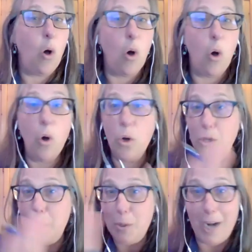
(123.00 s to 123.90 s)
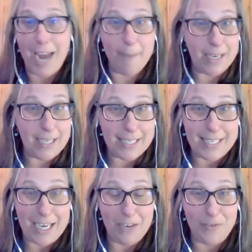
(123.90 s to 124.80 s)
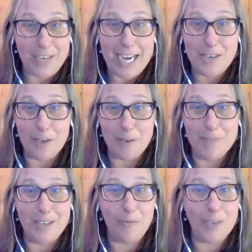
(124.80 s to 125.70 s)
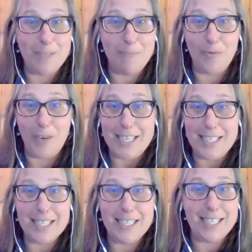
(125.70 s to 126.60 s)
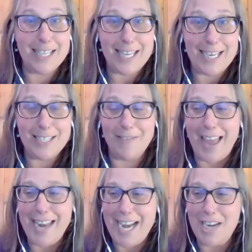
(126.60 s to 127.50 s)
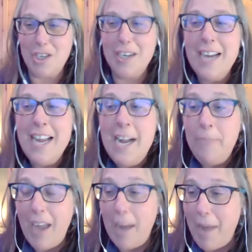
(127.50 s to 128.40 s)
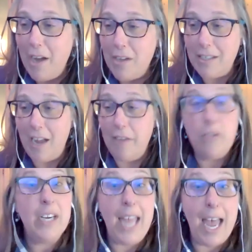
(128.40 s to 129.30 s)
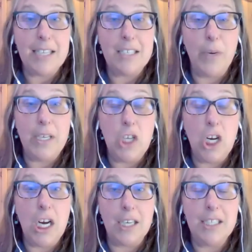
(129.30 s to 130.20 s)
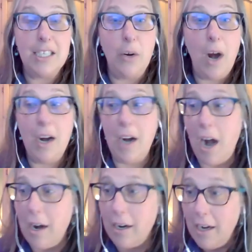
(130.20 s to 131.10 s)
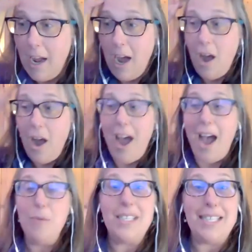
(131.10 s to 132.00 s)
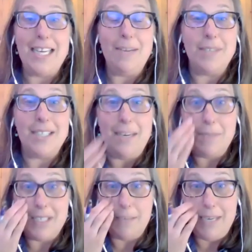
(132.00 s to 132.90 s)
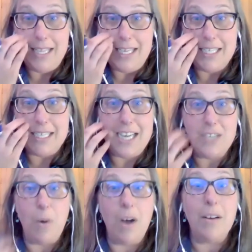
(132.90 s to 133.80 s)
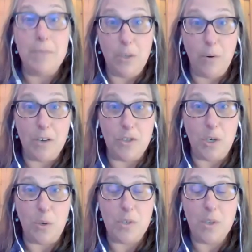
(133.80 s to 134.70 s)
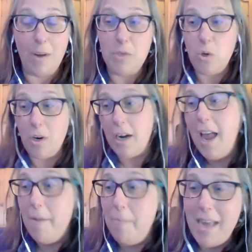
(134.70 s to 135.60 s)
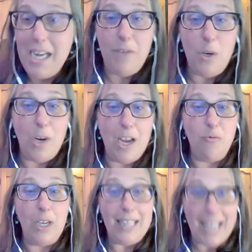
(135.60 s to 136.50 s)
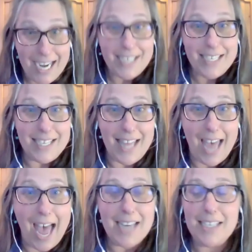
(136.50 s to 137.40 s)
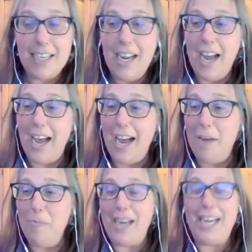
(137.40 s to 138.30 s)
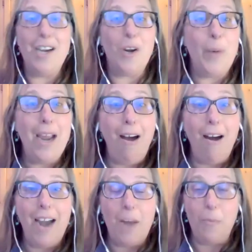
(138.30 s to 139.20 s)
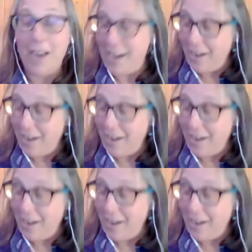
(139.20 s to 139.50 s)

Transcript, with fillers: whole new gamut to safety in terms of risks and things of that nature. Um, I also have three cats and one dog. So our, our house theme seems to be these days welcome to our zoo so i'm sure many of you can relate to that uh, but here we are and uh,